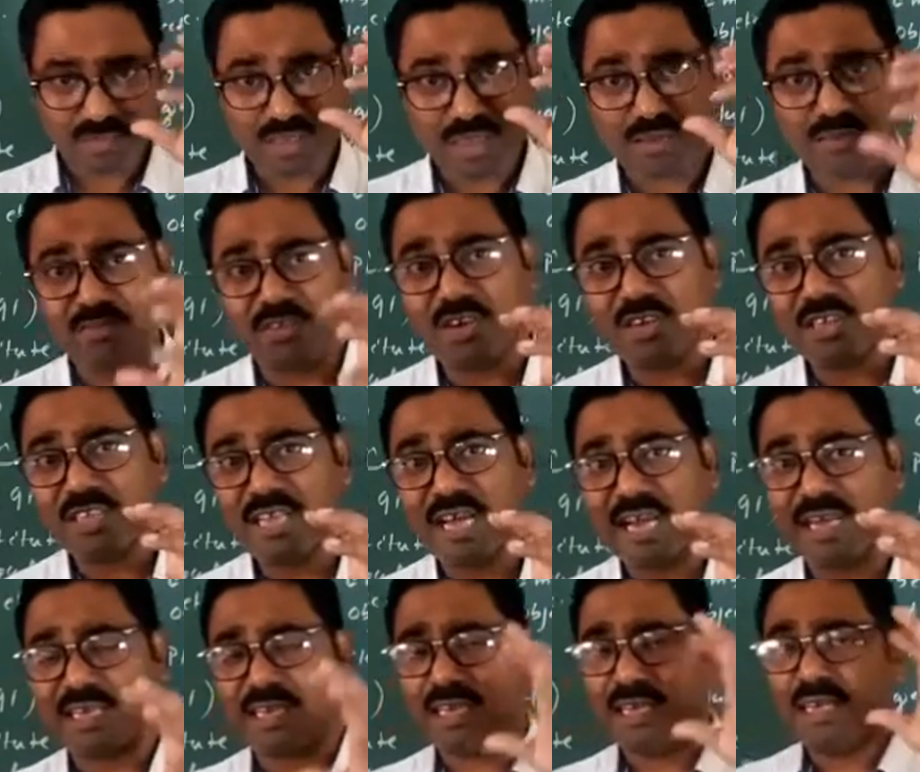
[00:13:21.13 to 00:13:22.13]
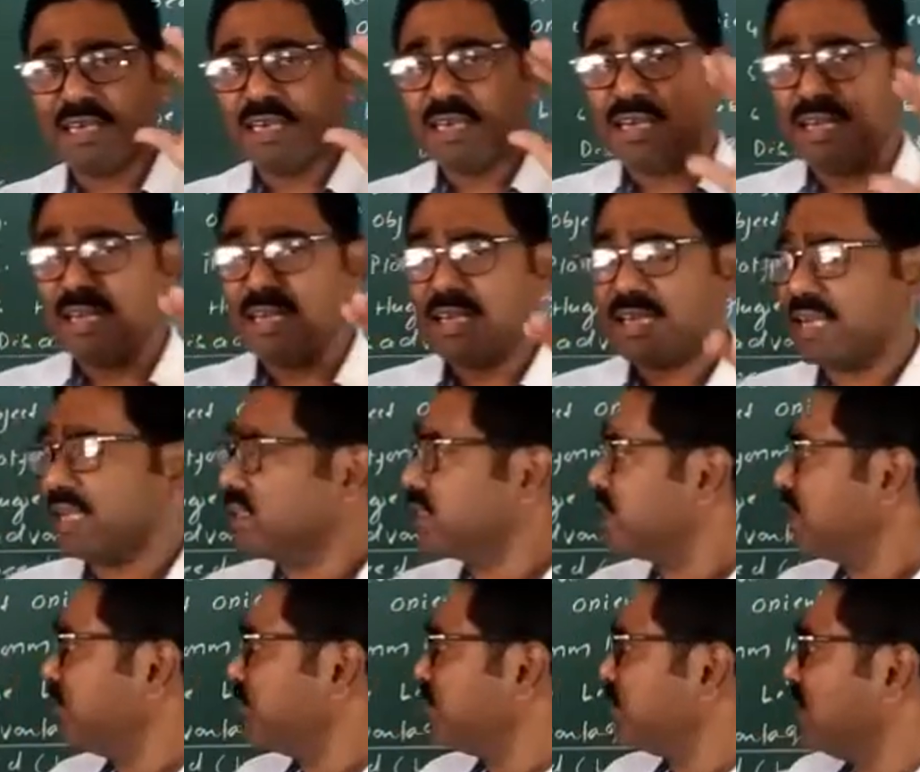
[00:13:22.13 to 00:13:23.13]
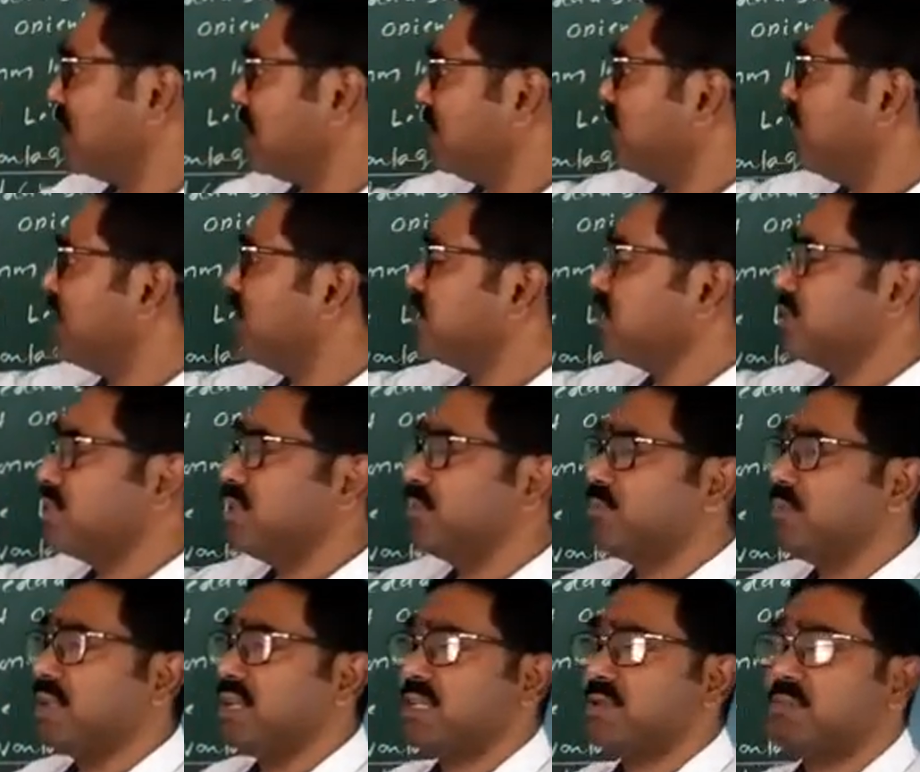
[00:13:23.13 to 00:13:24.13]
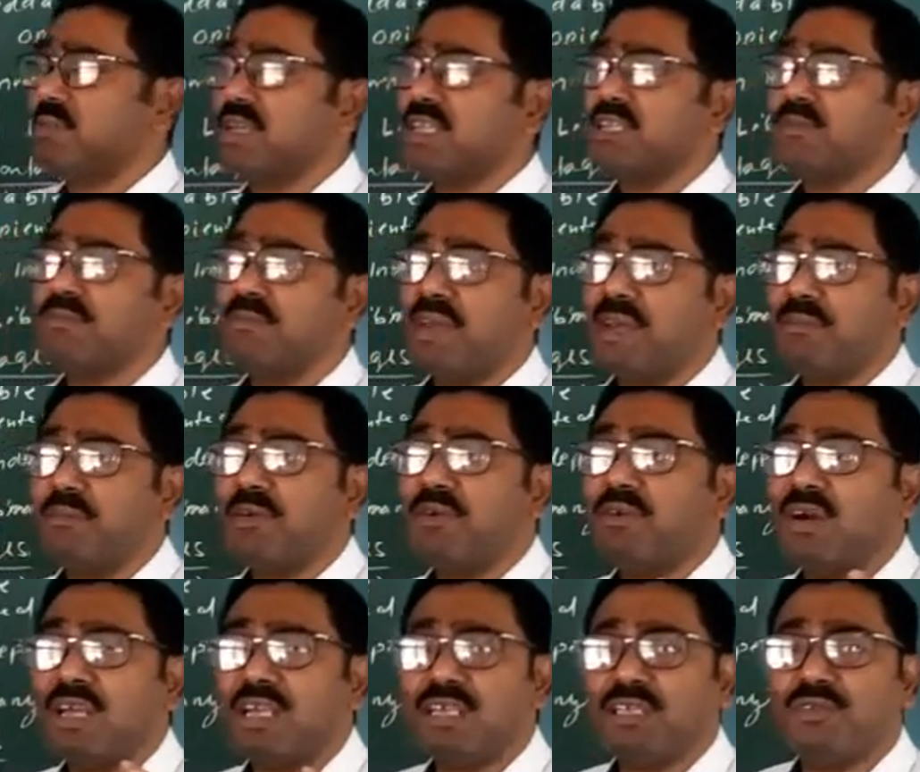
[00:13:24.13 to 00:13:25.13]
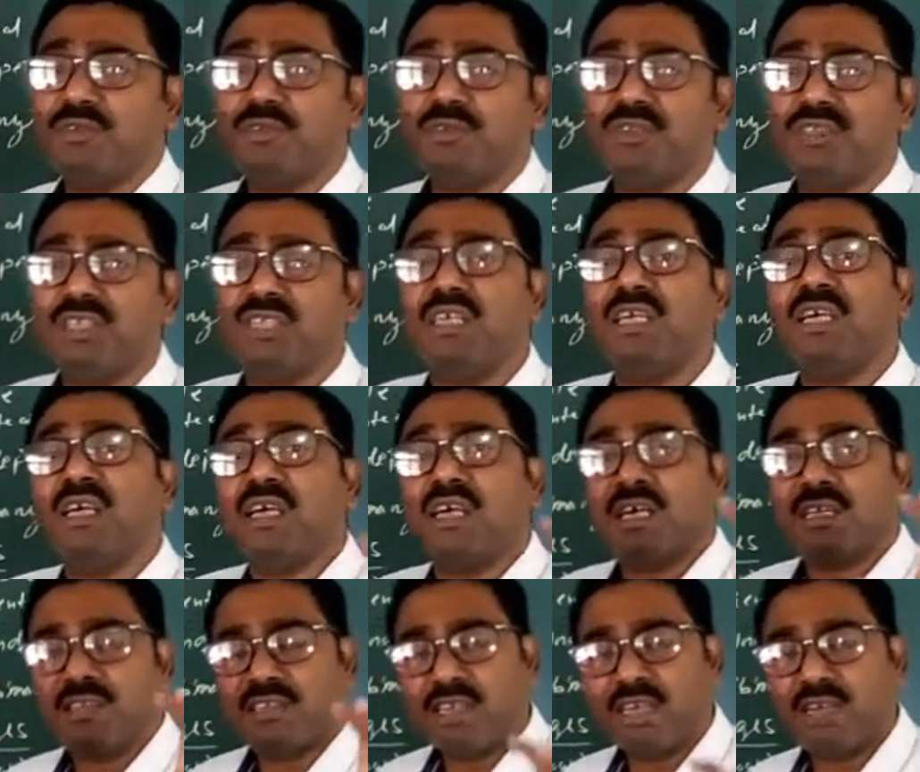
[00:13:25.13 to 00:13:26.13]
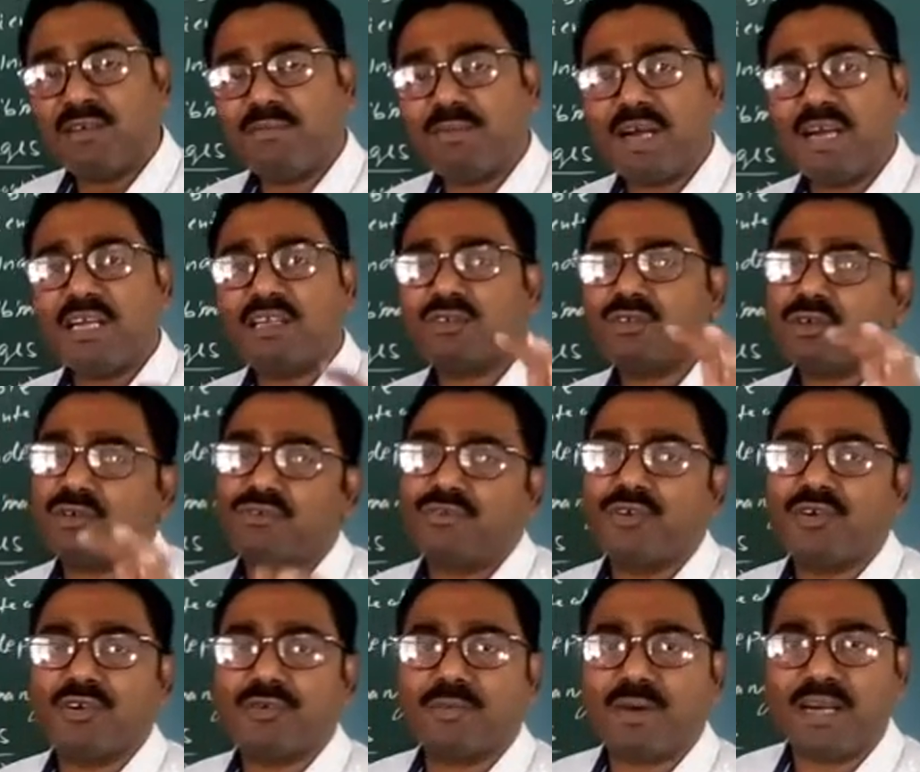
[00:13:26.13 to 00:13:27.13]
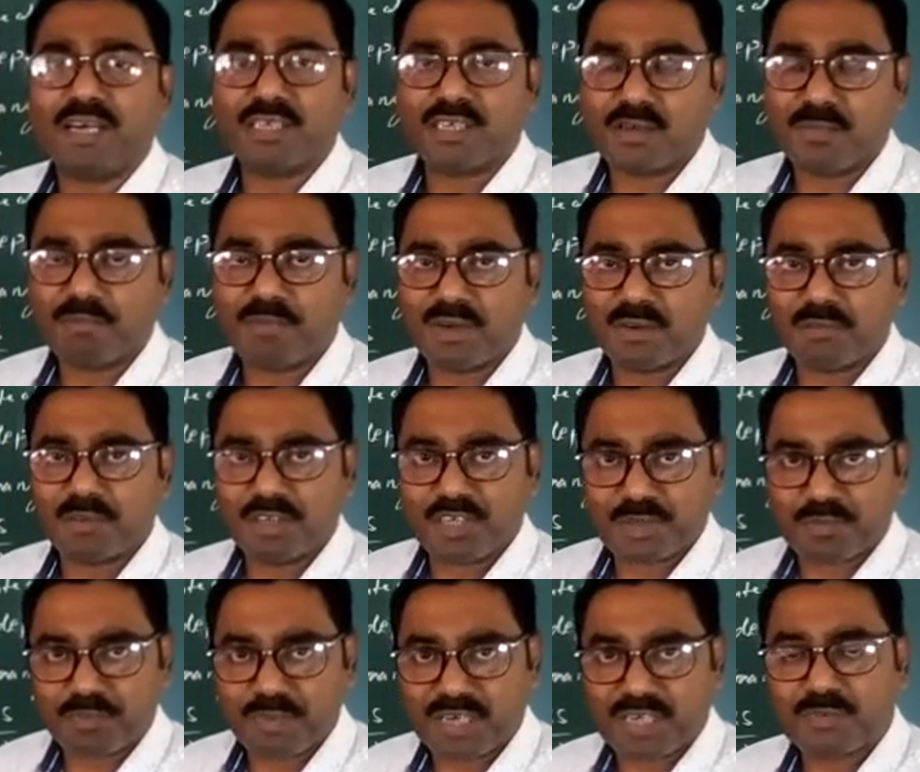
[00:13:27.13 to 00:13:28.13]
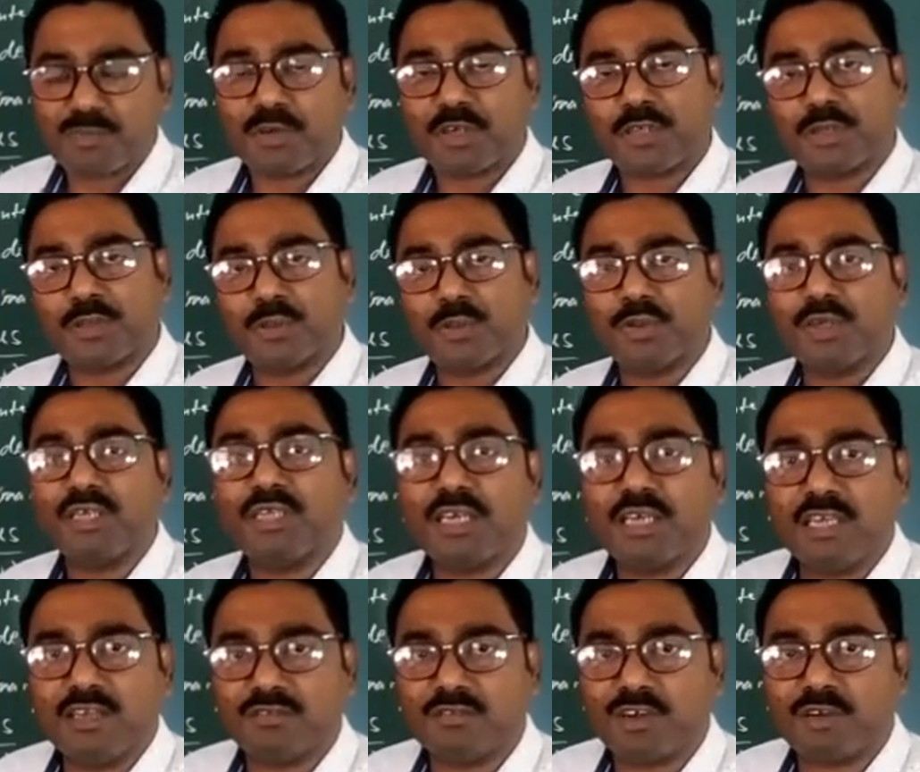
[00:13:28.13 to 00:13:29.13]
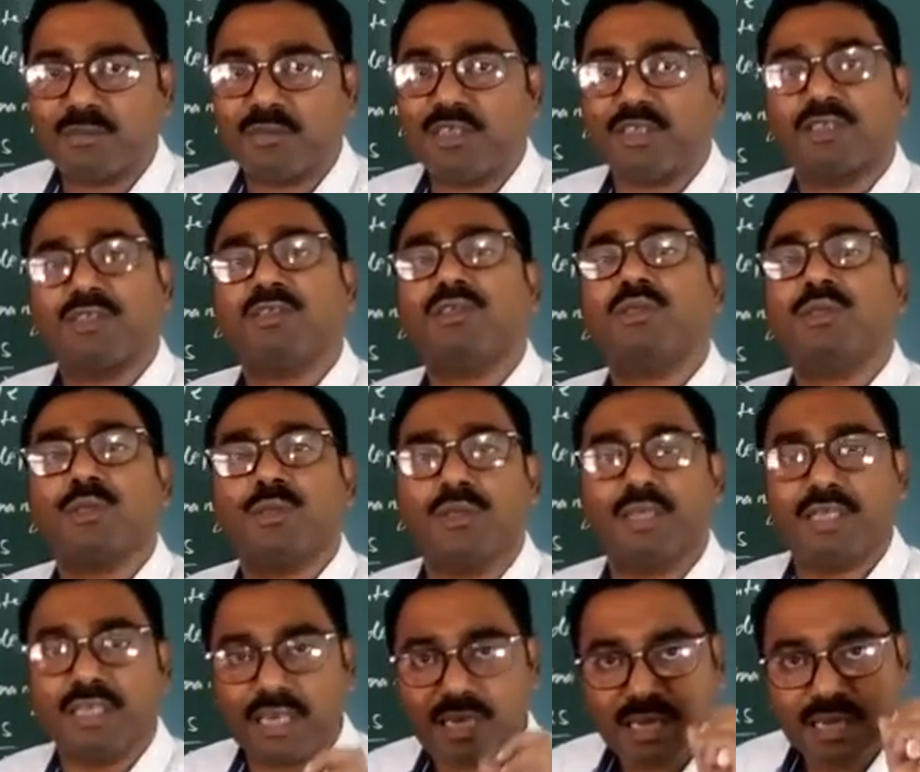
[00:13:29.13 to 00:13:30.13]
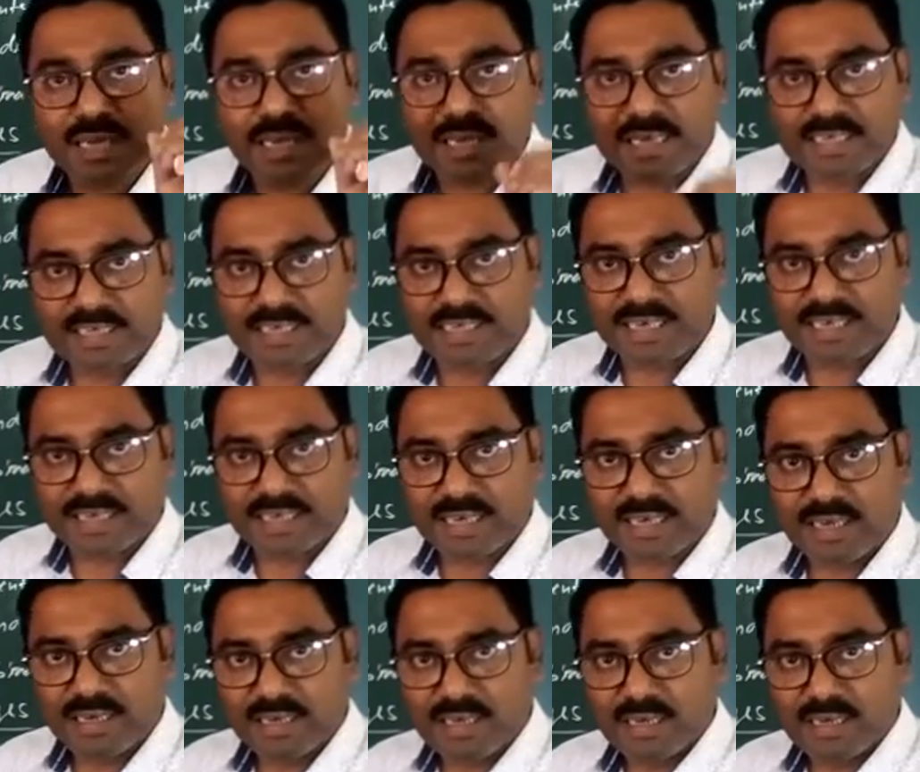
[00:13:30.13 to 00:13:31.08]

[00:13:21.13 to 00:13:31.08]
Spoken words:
For that, in case of Java or C++, maybe we are using 3 bytes or 4 bytes of memory space for storing the information or storing the data.